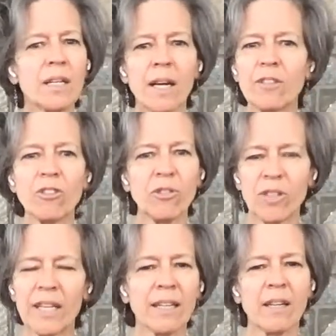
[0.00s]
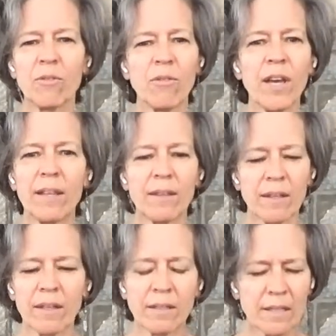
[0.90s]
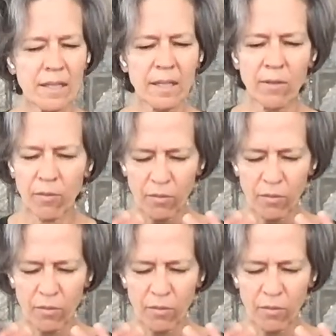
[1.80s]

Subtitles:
not just take it on faith, the